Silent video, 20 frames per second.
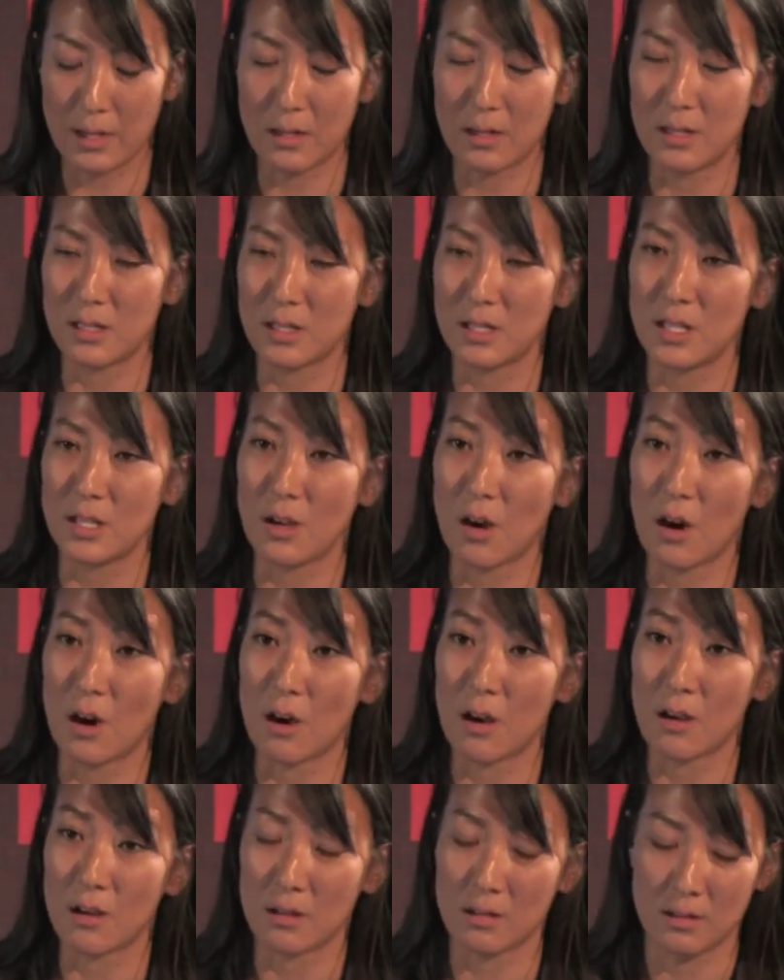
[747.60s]
it is
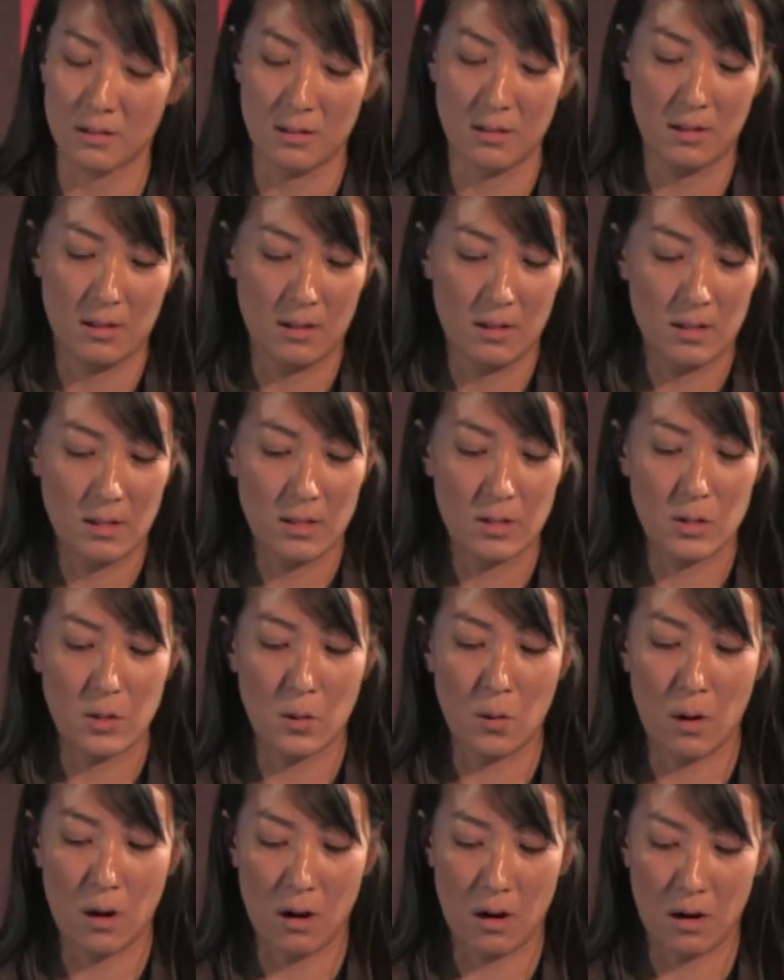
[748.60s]
ya.
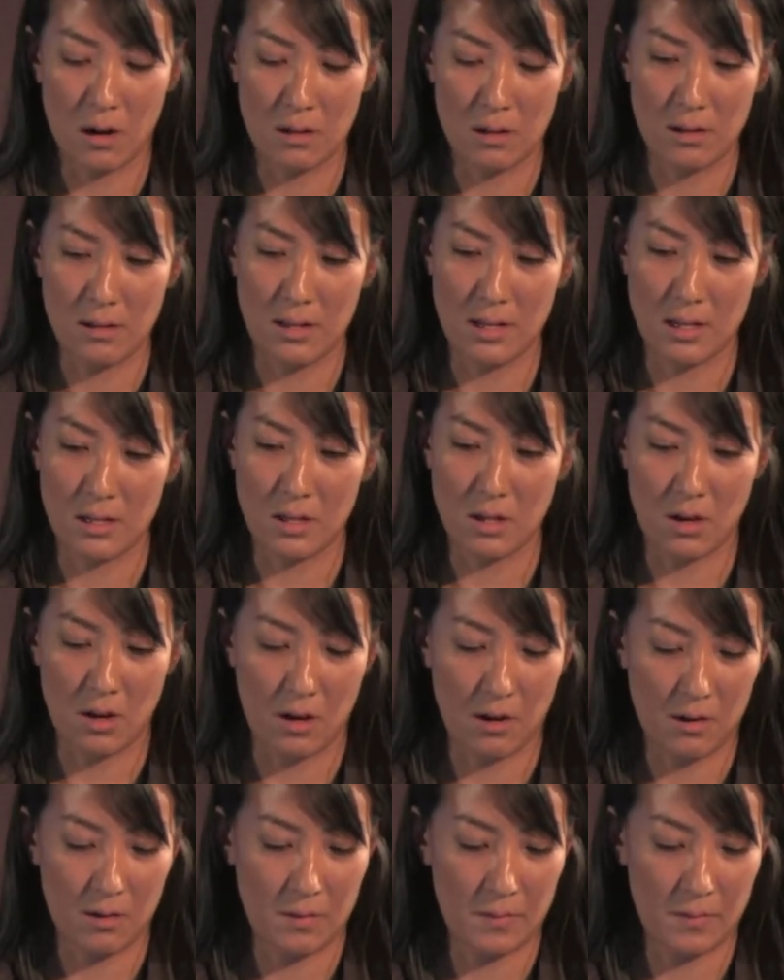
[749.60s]
So ah and ya.